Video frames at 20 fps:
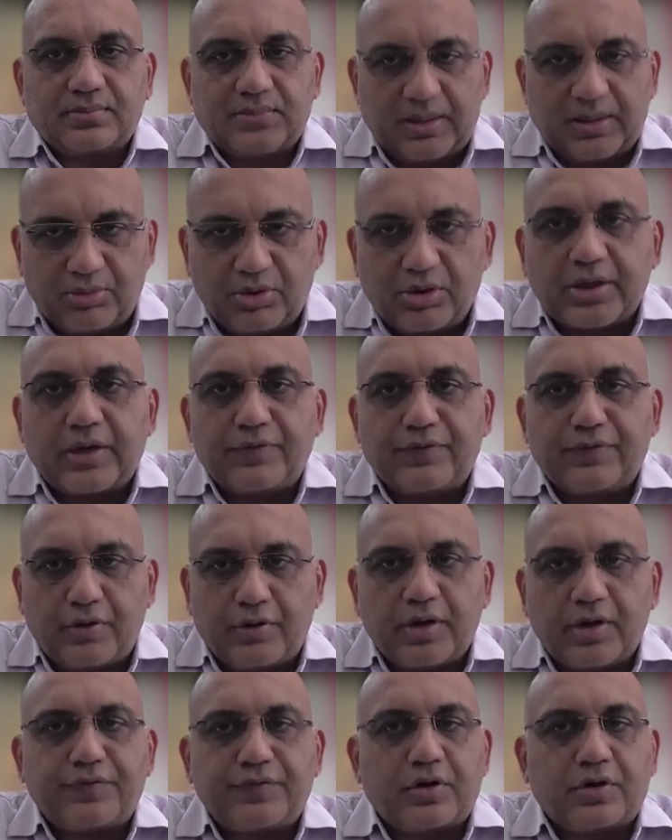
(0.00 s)
I'm looking
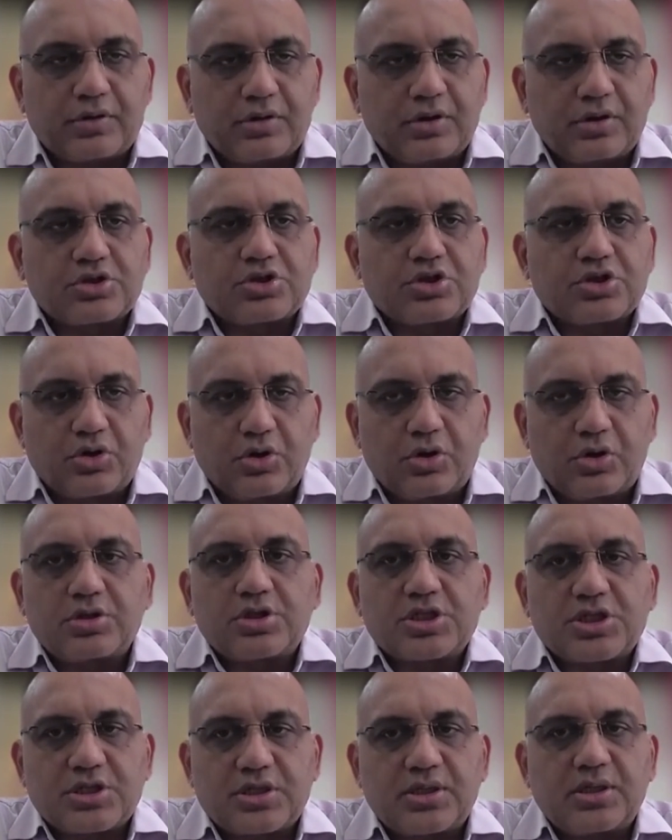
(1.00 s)
forward for those
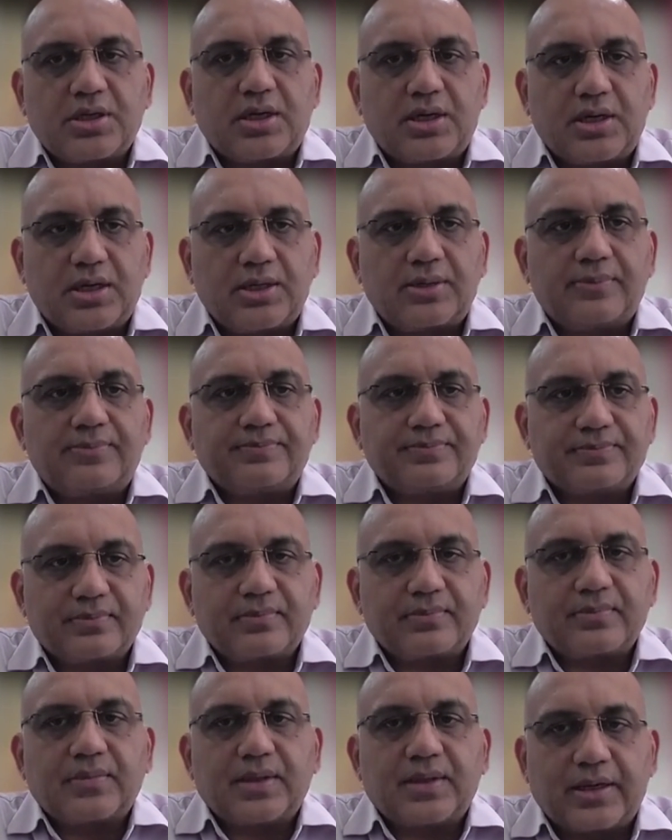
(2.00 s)
growths
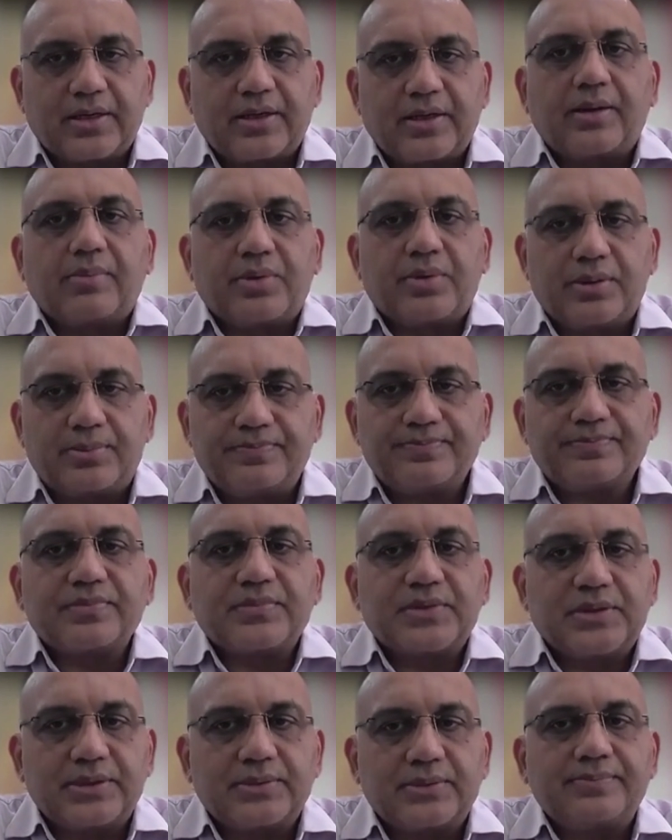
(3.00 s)
at a number.
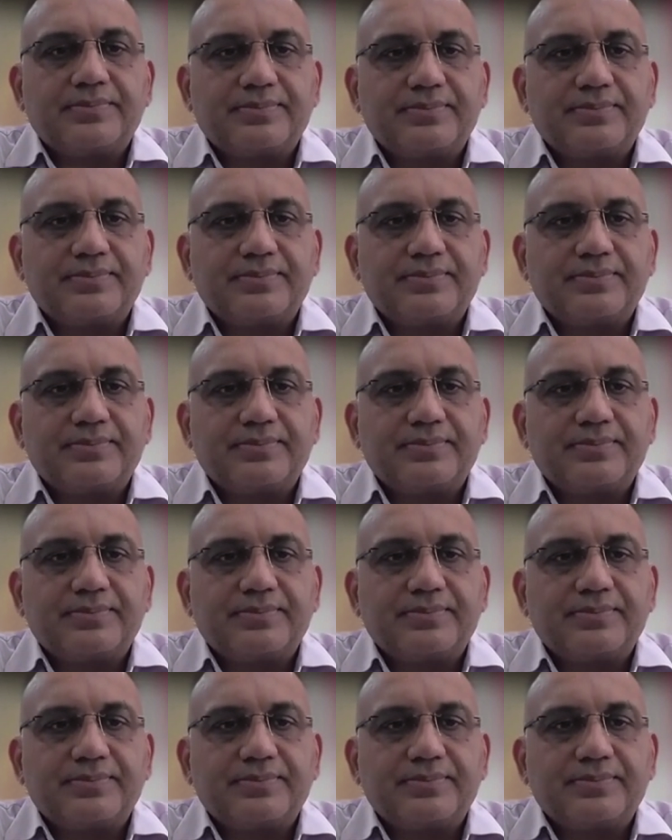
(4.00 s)
Yeah.